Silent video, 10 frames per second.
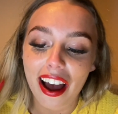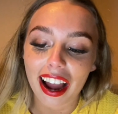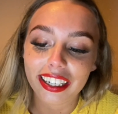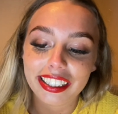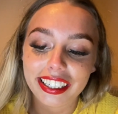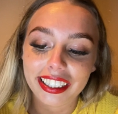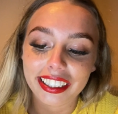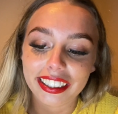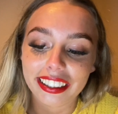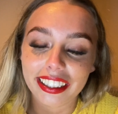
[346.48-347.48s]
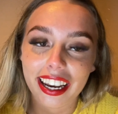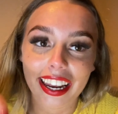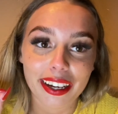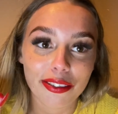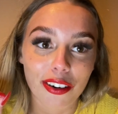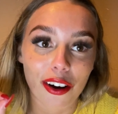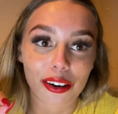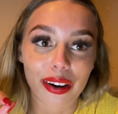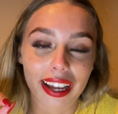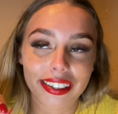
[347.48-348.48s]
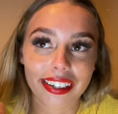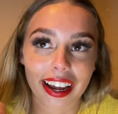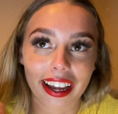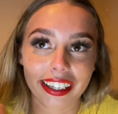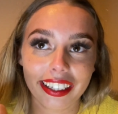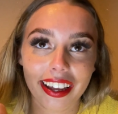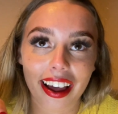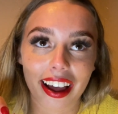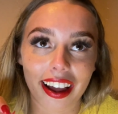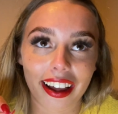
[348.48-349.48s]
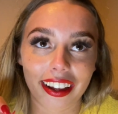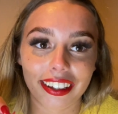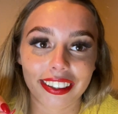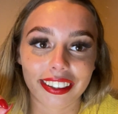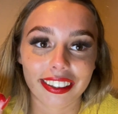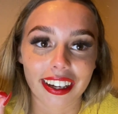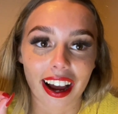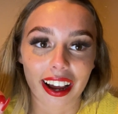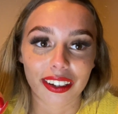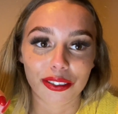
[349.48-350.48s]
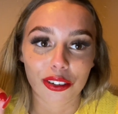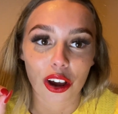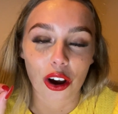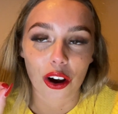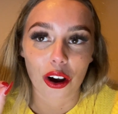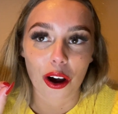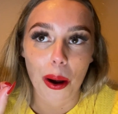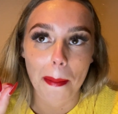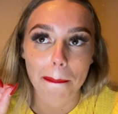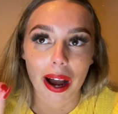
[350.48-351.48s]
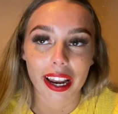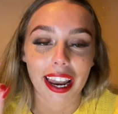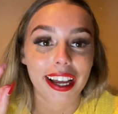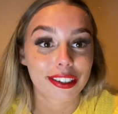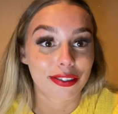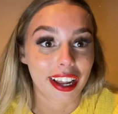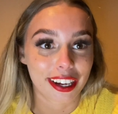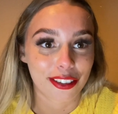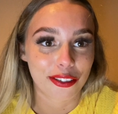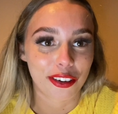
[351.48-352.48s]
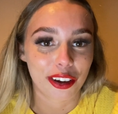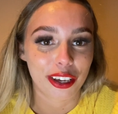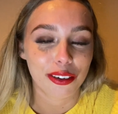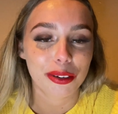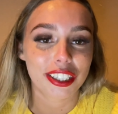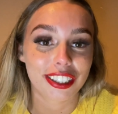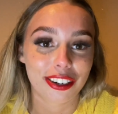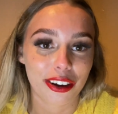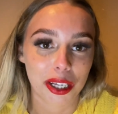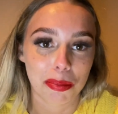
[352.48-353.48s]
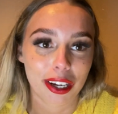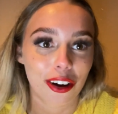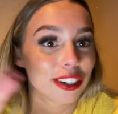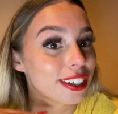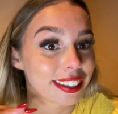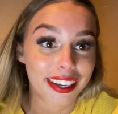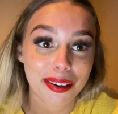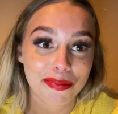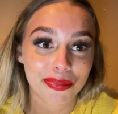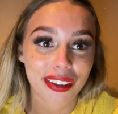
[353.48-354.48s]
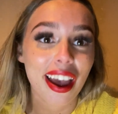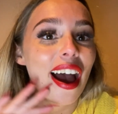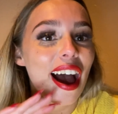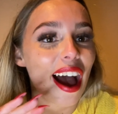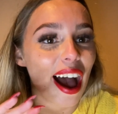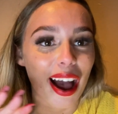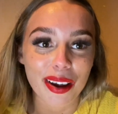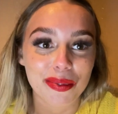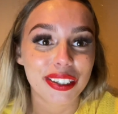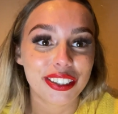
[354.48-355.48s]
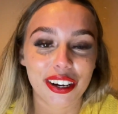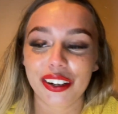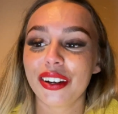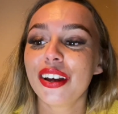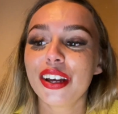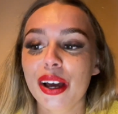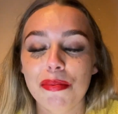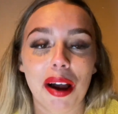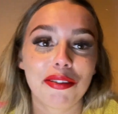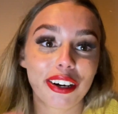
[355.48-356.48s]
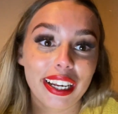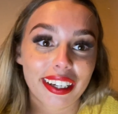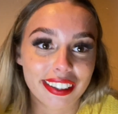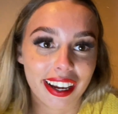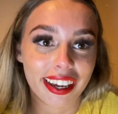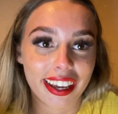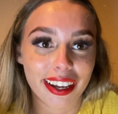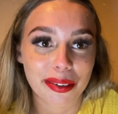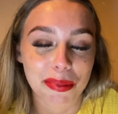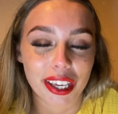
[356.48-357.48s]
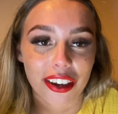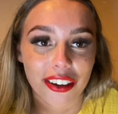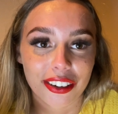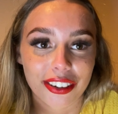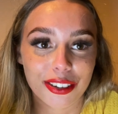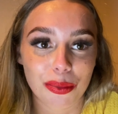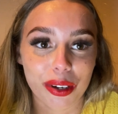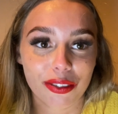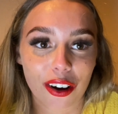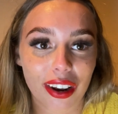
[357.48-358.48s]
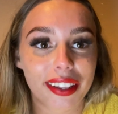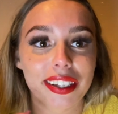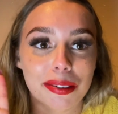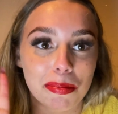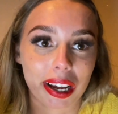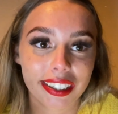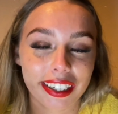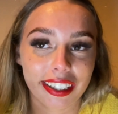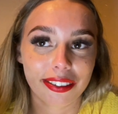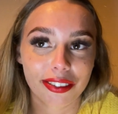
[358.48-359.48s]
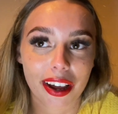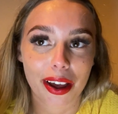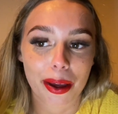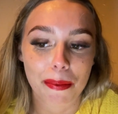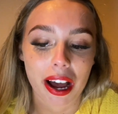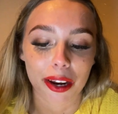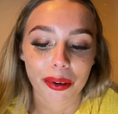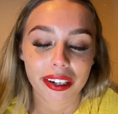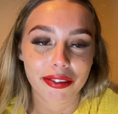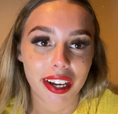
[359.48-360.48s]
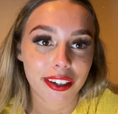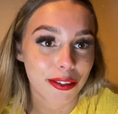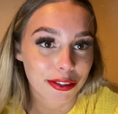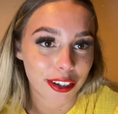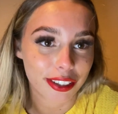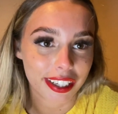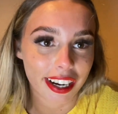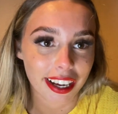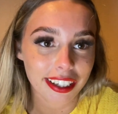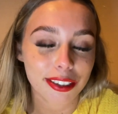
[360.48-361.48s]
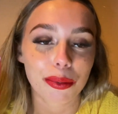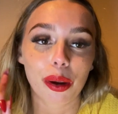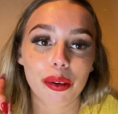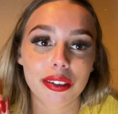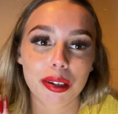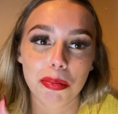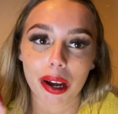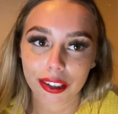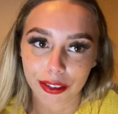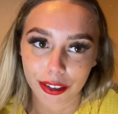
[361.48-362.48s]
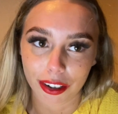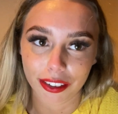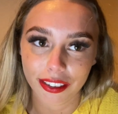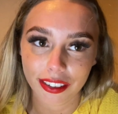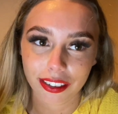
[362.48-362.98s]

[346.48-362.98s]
I did late Faro last night and I've got my last flight on the 30th, which is an early big gosh, not it. I'm done, but I'm really excited because we've got like this massive Halloween event on Thursday night. So we're going to Basildon,